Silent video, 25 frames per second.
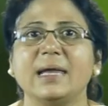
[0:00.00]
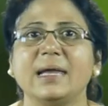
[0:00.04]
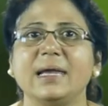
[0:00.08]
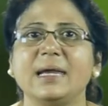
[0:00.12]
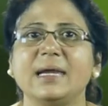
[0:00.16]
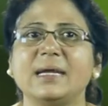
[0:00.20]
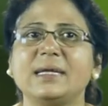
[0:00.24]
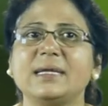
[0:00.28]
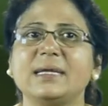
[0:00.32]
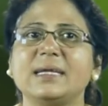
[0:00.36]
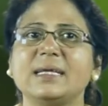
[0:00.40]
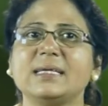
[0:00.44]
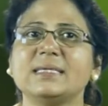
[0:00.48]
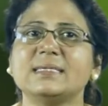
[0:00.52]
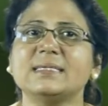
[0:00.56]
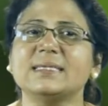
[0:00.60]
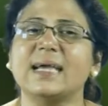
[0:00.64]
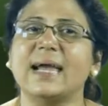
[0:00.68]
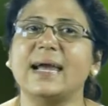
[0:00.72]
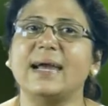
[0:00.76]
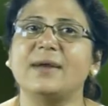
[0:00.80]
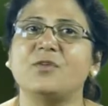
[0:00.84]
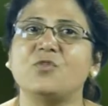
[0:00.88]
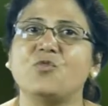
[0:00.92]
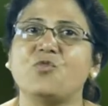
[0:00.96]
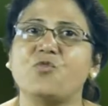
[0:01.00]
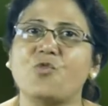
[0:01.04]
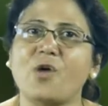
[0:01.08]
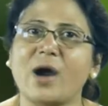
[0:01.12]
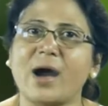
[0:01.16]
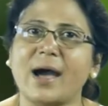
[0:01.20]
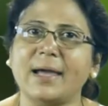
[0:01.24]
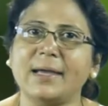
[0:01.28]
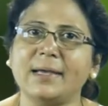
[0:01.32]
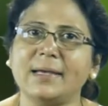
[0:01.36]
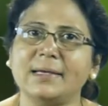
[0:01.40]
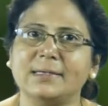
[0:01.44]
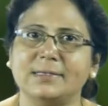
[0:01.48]
It is
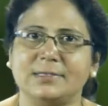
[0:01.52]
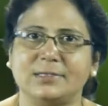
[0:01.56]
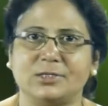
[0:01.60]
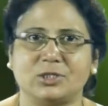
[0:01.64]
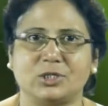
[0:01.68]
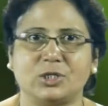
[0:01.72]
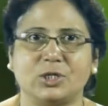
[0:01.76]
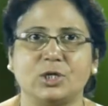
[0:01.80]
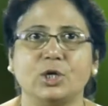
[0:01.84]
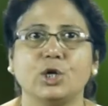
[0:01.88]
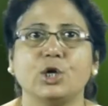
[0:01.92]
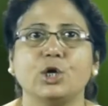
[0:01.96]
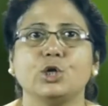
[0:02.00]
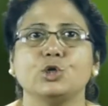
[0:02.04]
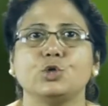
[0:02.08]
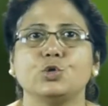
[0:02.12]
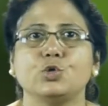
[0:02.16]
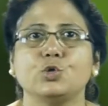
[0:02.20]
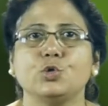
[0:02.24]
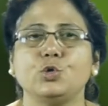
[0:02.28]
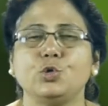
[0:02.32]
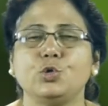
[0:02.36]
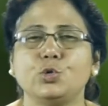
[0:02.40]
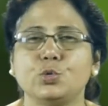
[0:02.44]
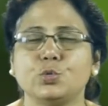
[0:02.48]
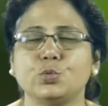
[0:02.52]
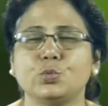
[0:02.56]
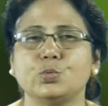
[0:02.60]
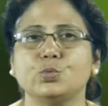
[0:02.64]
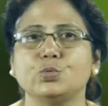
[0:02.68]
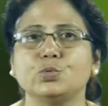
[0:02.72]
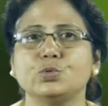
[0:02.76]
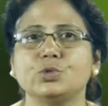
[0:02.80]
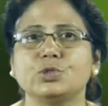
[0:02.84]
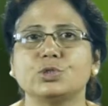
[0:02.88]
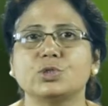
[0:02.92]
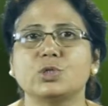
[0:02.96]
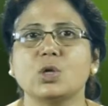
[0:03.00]
advised to
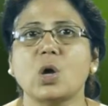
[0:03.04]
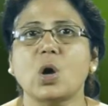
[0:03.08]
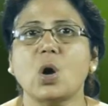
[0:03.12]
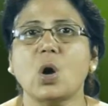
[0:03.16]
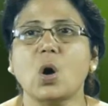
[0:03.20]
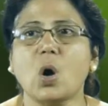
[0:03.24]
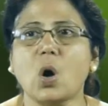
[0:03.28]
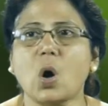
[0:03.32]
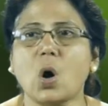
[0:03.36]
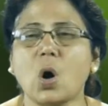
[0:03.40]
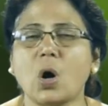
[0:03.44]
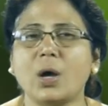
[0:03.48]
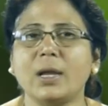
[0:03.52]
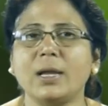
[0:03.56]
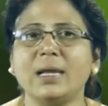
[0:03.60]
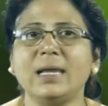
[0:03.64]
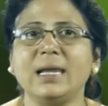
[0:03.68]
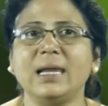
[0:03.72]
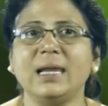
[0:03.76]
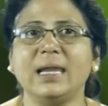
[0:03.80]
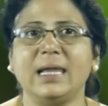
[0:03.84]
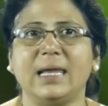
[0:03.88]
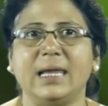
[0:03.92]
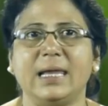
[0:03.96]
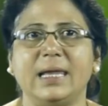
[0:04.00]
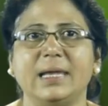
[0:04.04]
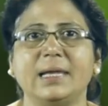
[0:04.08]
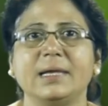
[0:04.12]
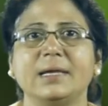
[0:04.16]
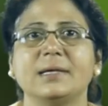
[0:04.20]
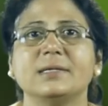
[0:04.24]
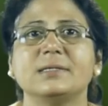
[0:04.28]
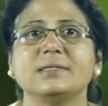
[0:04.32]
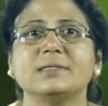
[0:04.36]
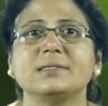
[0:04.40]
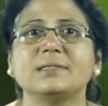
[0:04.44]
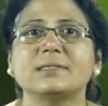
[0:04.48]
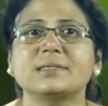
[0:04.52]
use only
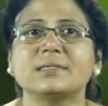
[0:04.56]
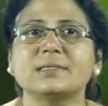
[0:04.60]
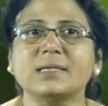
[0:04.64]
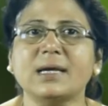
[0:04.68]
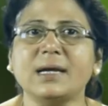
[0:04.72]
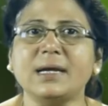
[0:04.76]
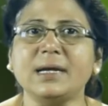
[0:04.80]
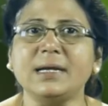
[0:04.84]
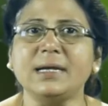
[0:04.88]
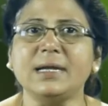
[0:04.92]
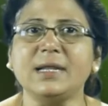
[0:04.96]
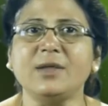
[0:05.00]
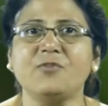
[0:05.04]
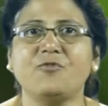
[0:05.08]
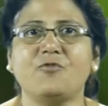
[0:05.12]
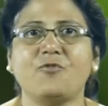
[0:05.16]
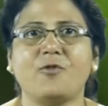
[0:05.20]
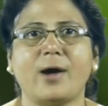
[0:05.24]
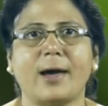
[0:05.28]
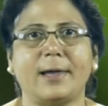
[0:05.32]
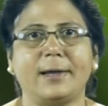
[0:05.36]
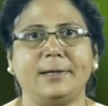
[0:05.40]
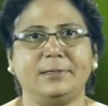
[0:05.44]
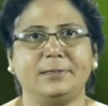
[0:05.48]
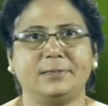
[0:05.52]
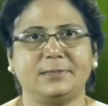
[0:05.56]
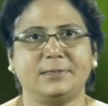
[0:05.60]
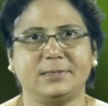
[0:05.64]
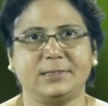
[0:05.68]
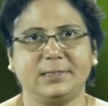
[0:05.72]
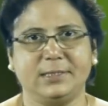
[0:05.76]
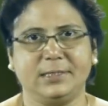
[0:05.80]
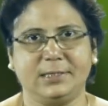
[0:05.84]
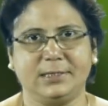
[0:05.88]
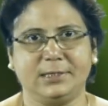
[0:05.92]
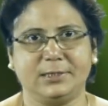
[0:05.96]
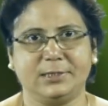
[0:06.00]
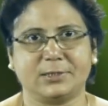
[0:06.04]
certified
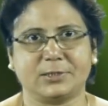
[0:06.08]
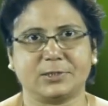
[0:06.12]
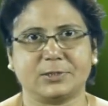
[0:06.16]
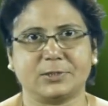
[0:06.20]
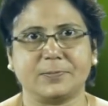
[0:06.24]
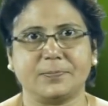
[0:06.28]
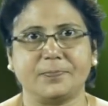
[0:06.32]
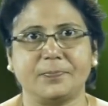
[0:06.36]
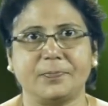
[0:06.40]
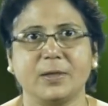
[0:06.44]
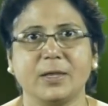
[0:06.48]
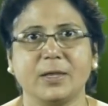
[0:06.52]
seeds,